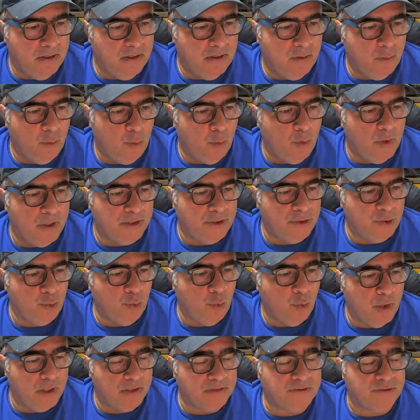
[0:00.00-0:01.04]
what you
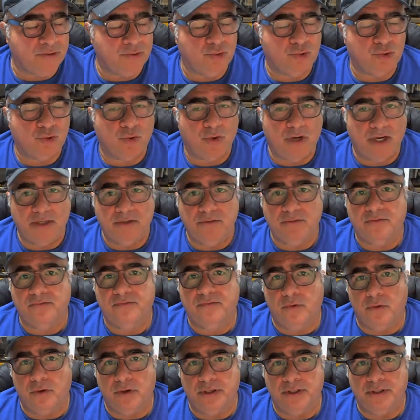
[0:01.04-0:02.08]
want to try to
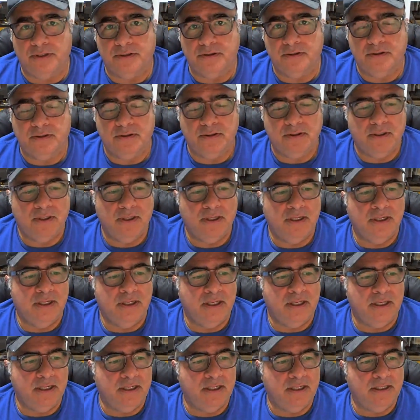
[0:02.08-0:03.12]
avoid
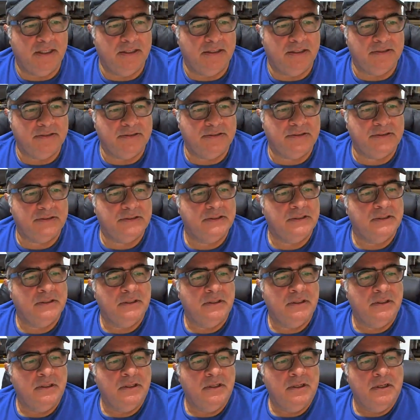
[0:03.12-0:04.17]
is
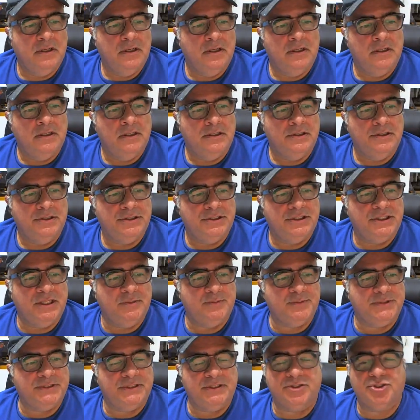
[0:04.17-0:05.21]

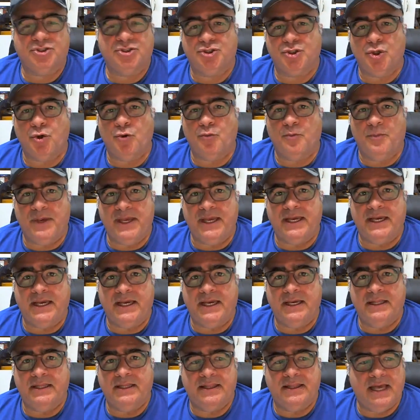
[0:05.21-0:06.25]
chips so big
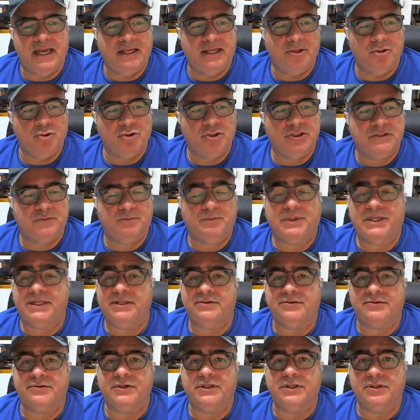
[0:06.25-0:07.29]
that you're
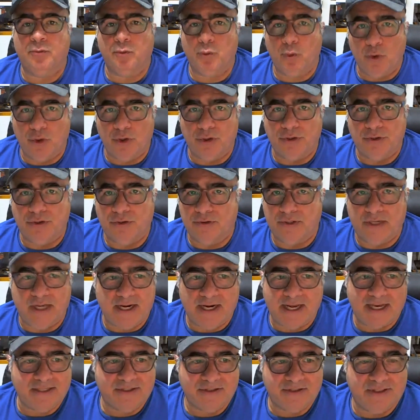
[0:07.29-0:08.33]
splintering the wood. You're not
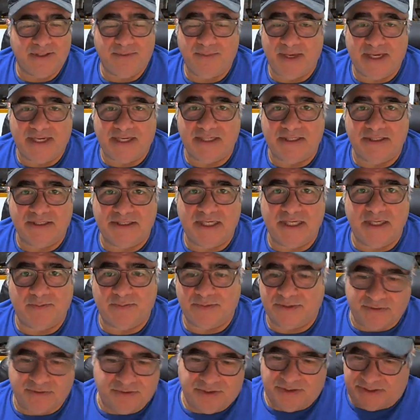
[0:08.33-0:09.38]
actually making
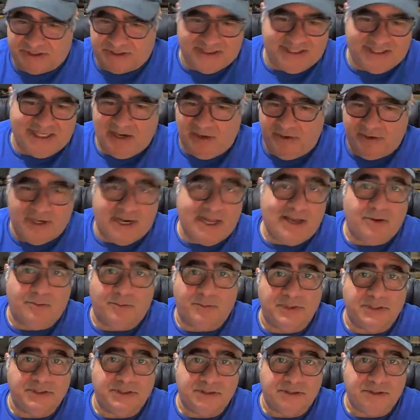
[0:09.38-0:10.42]
chips, you're just tearing out
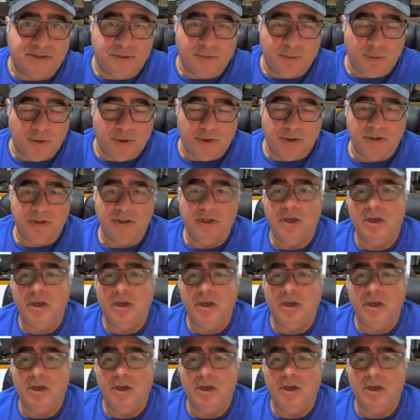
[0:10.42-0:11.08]
pieces of the wood,